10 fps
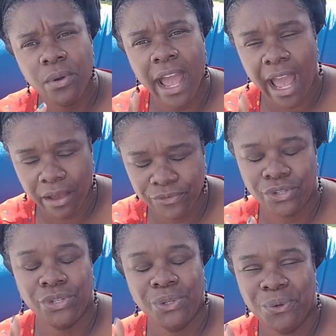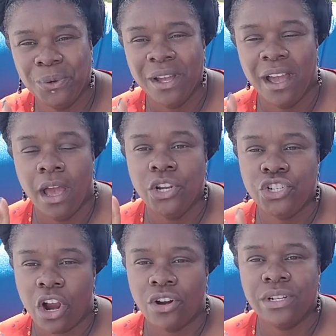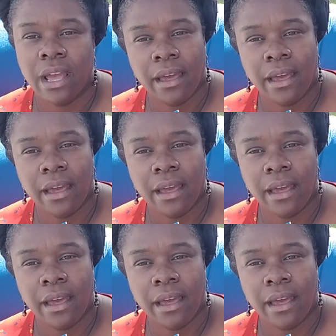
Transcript: have to charge